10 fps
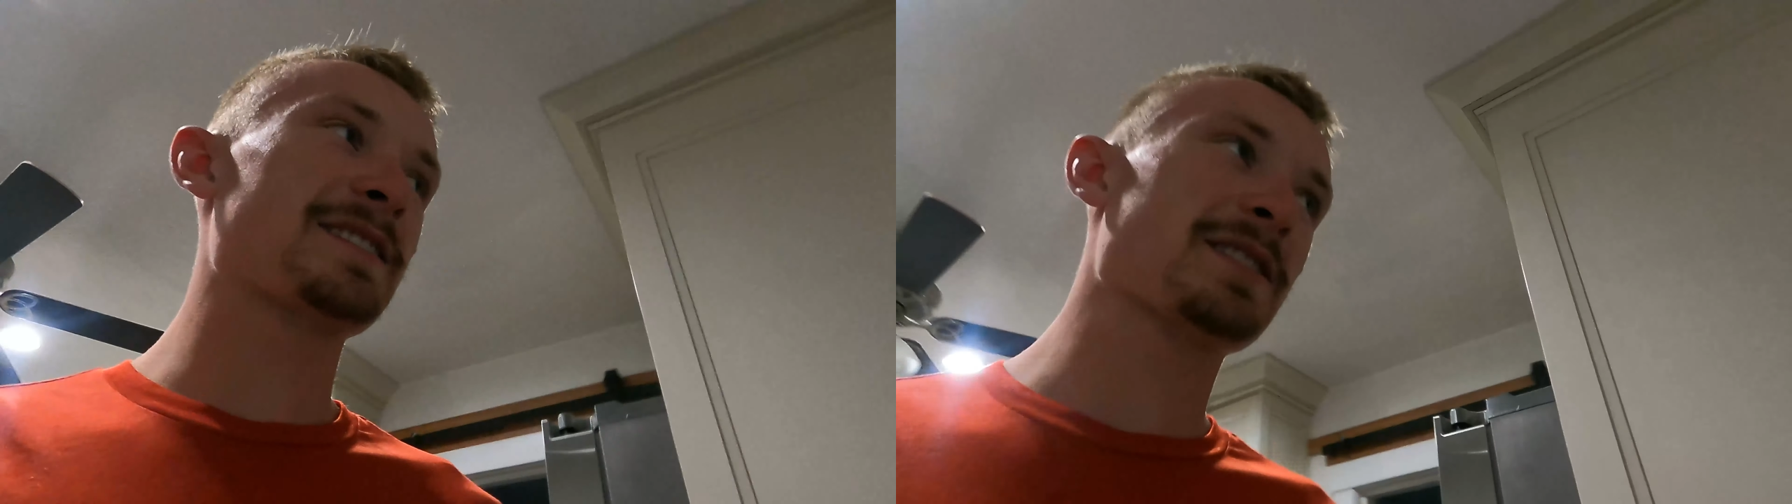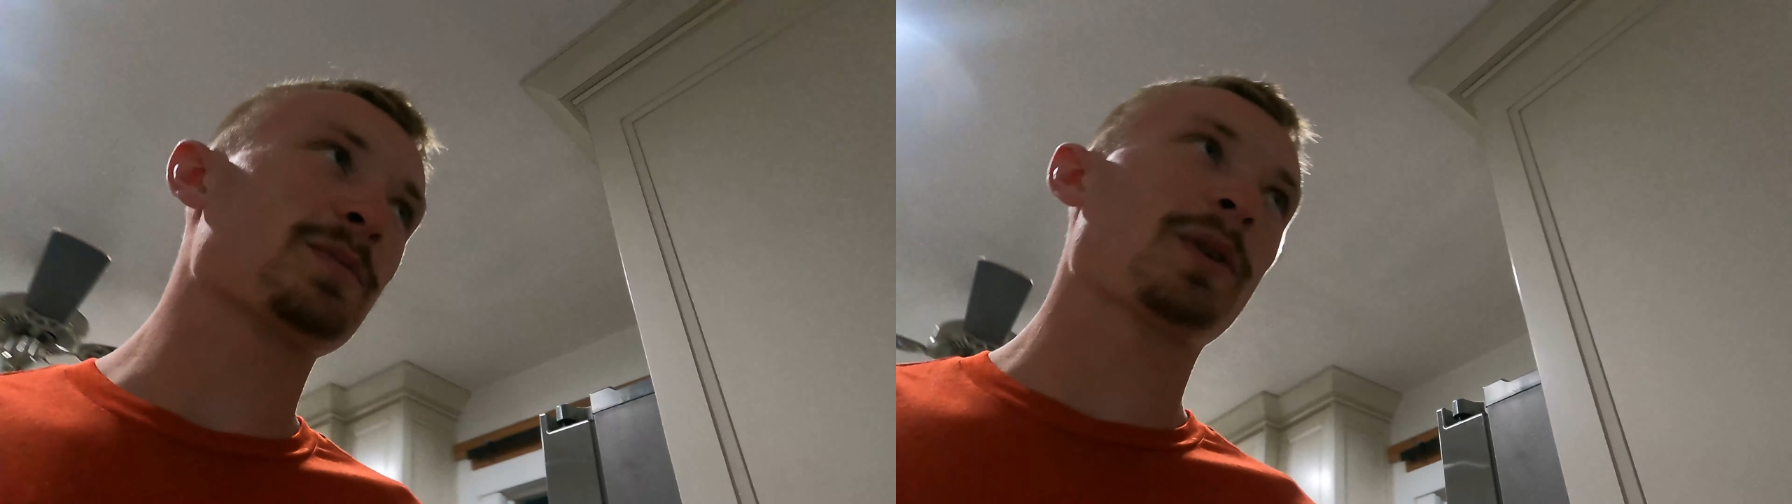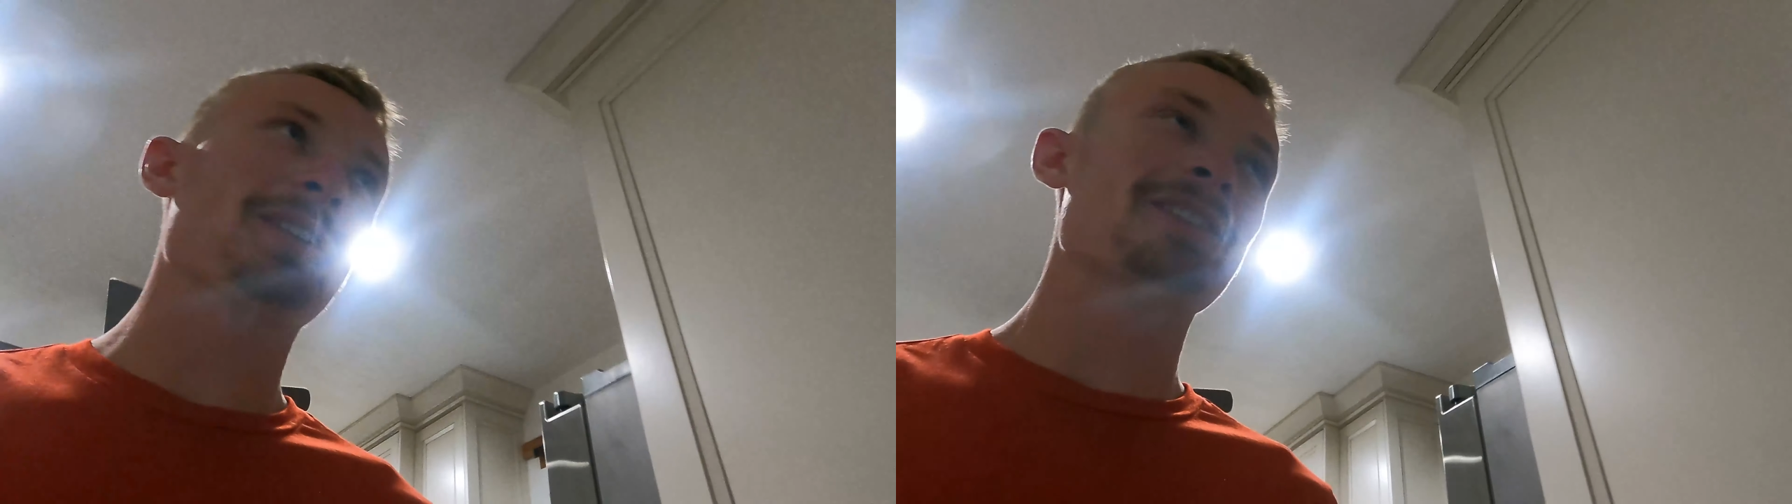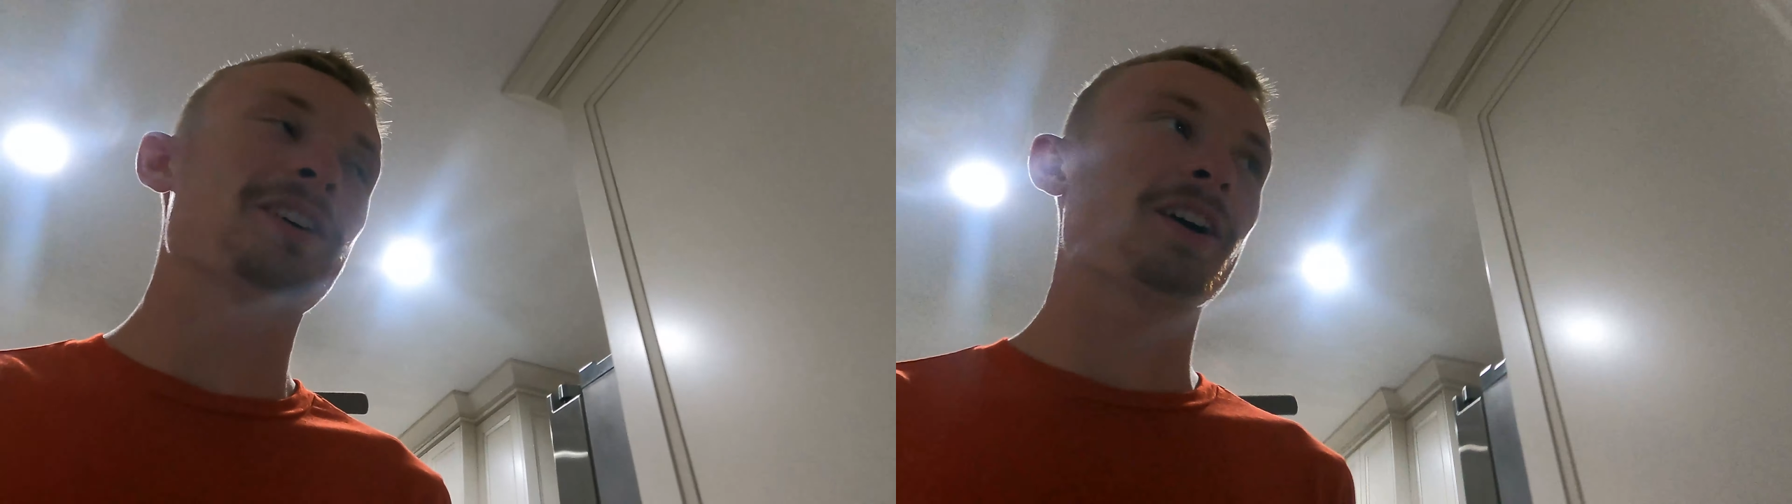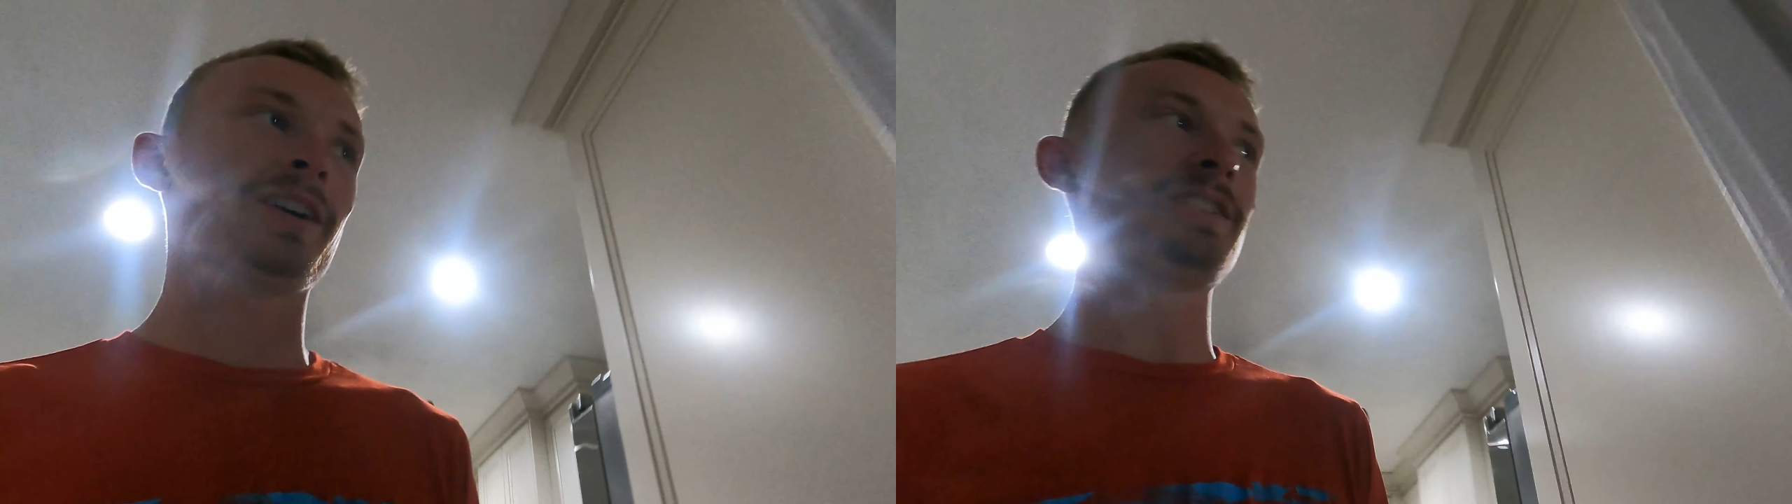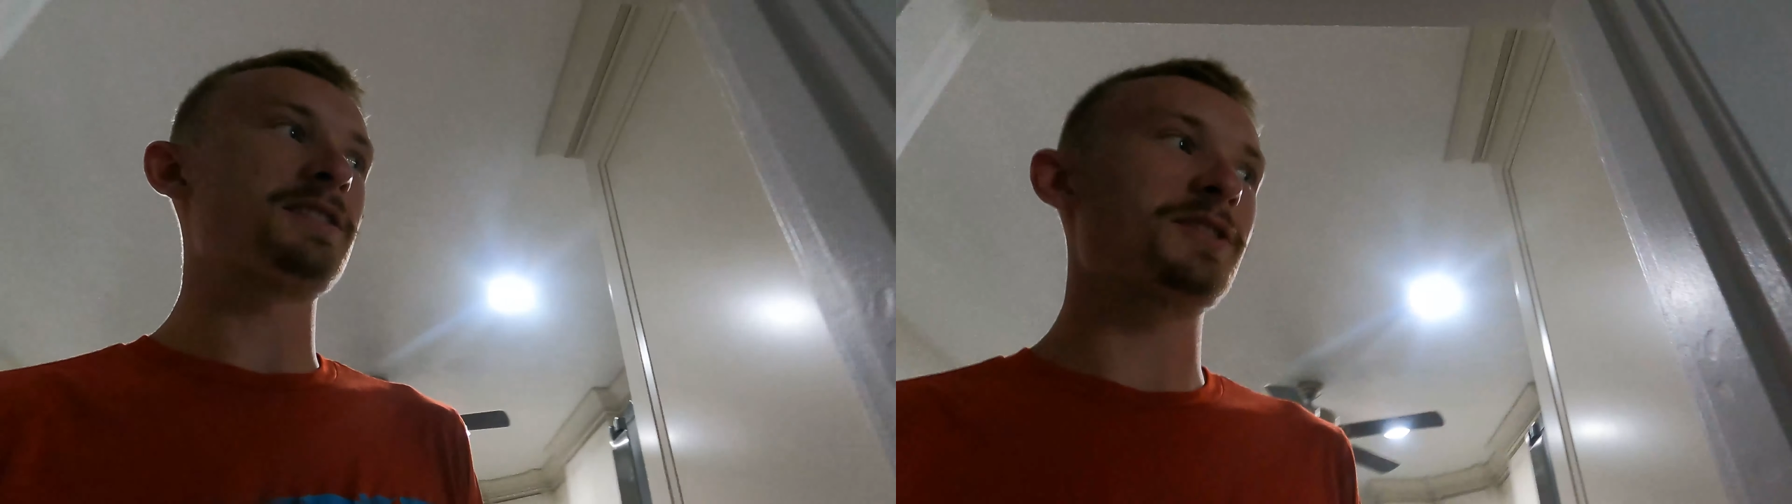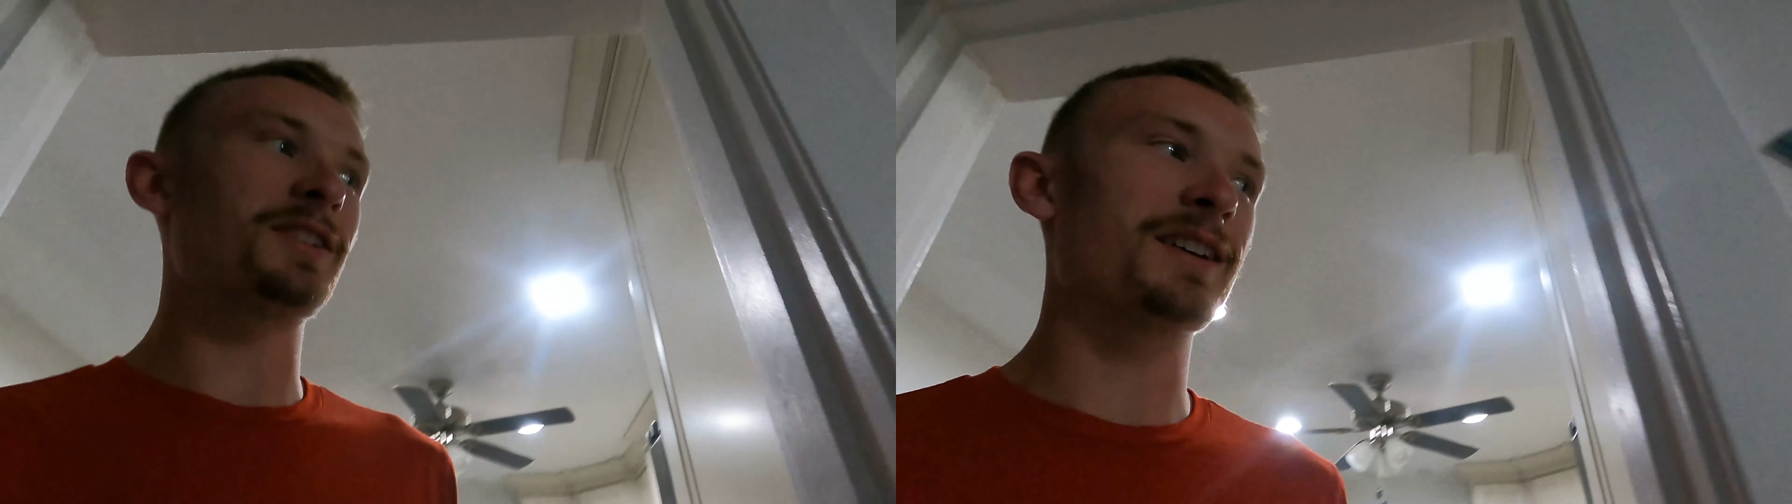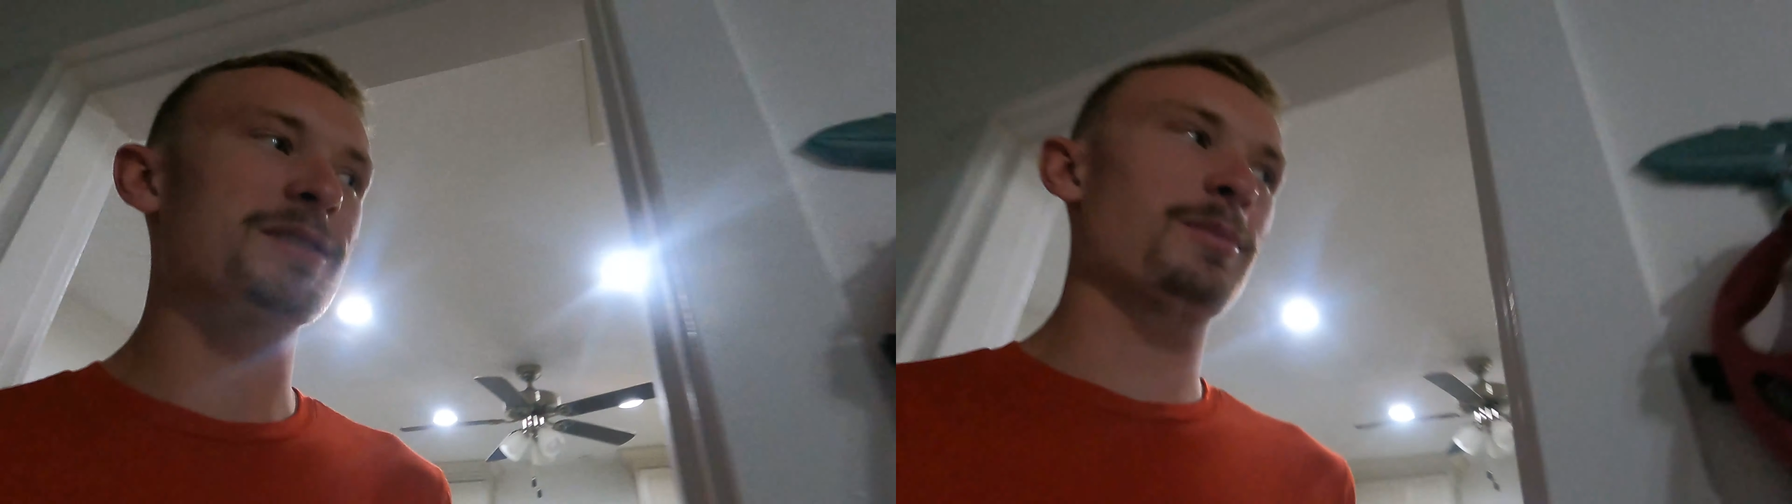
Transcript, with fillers: just barely talking to you guys